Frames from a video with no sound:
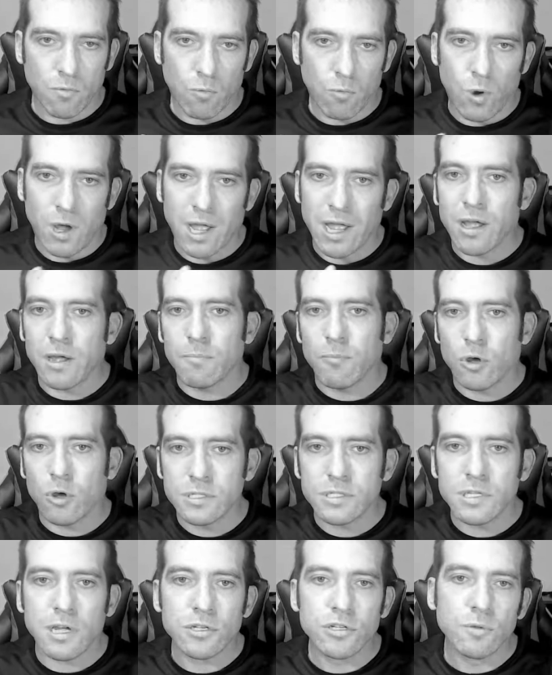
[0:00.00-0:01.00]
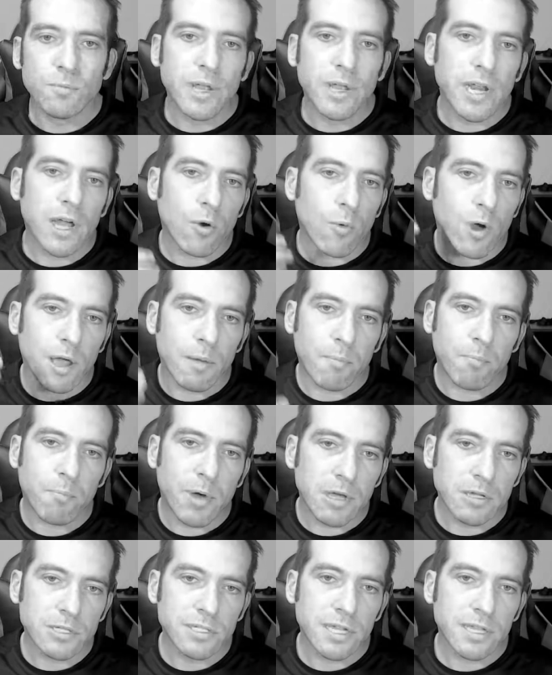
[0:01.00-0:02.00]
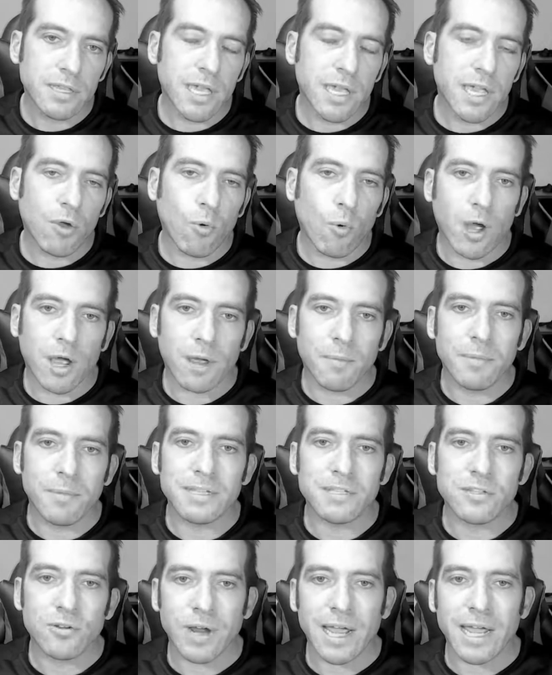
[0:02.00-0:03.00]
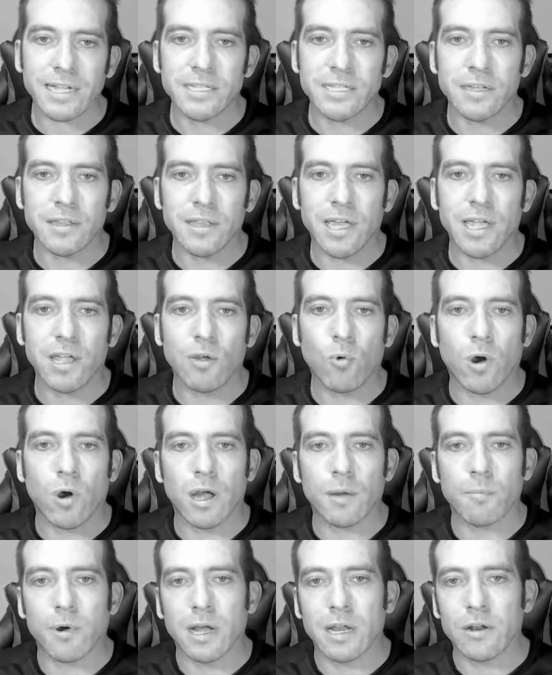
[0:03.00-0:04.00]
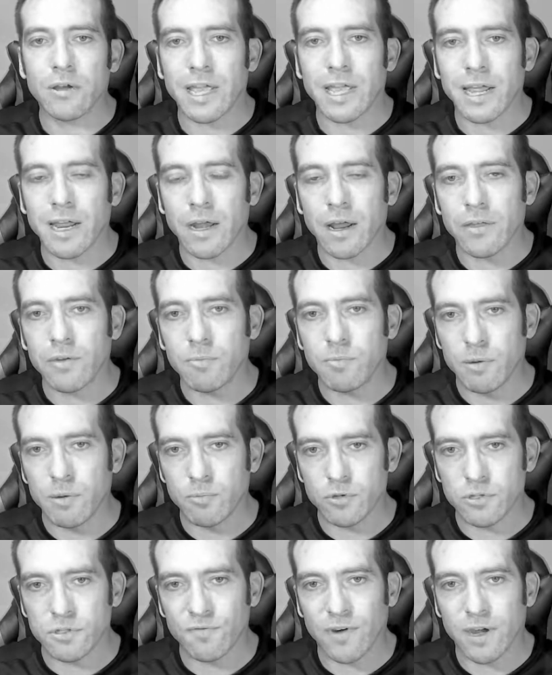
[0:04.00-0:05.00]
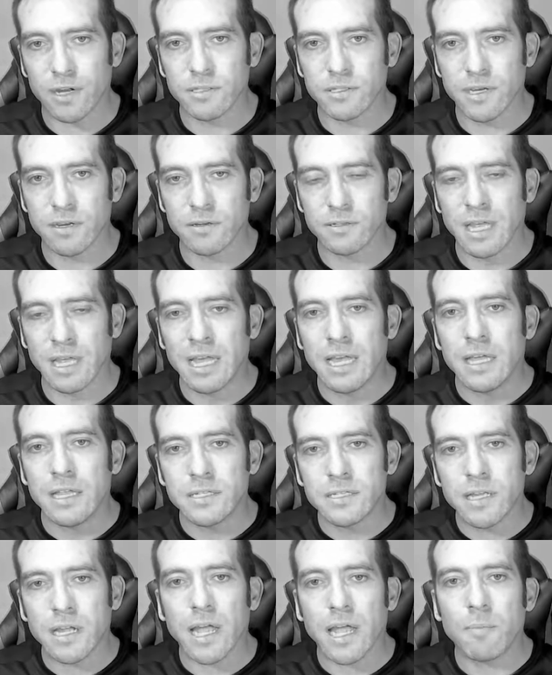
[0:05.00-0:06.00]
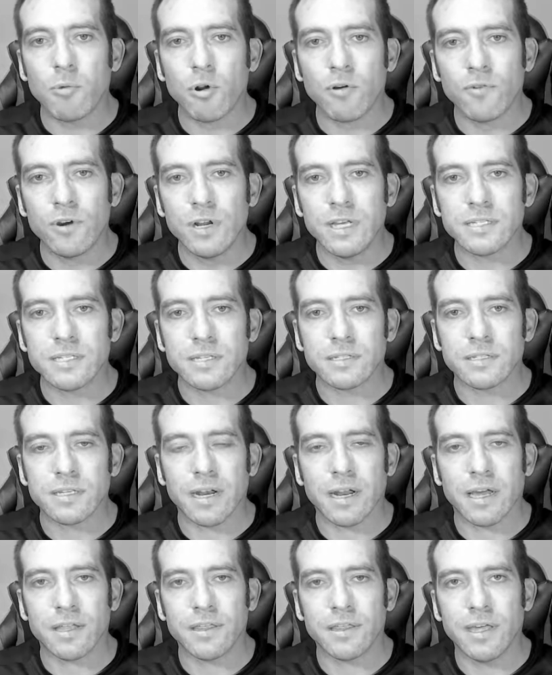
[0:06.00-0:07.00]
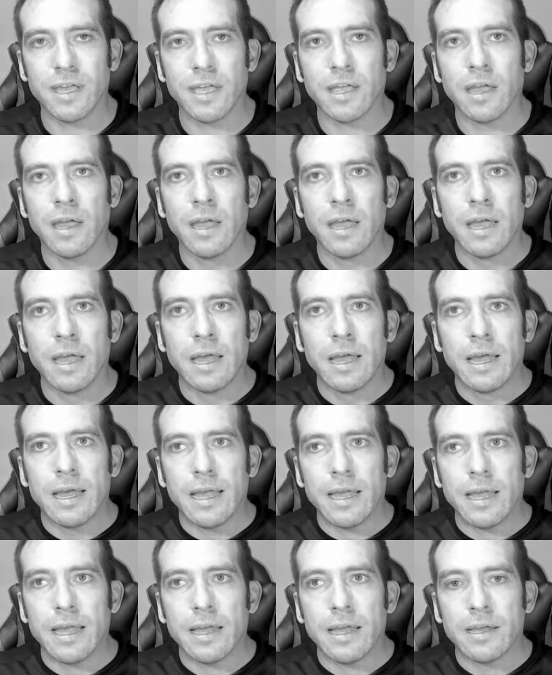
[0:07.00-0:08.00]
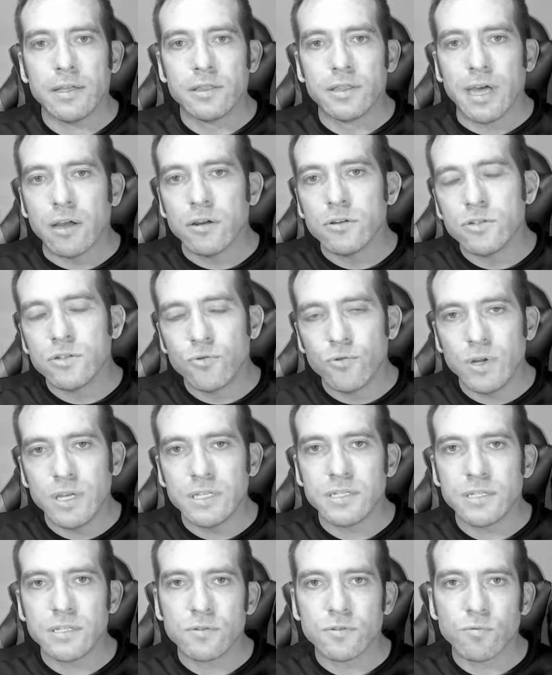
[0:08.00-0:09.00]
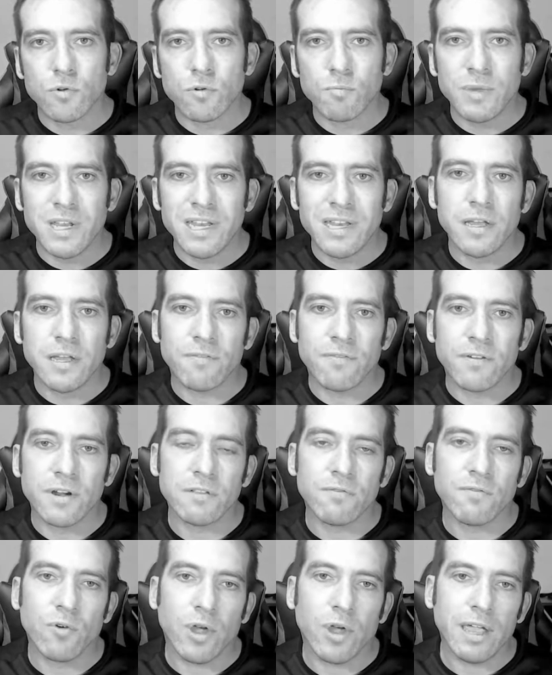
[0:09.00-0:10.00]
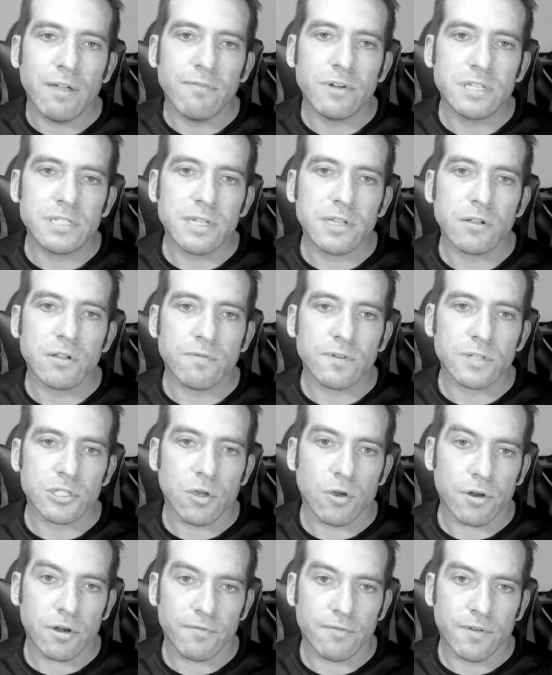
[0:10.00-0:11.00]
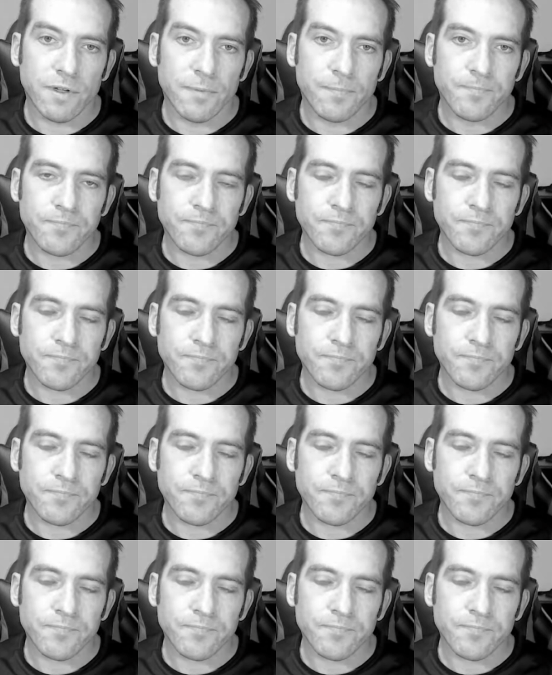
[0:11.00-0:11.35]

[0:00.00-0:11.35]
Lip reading: why I'm on social media, why I'm posting there, why I'm interacting there, why am I looking at other people's photos. There's a couple of reasons, and I think those reasons will be different for every single photographer.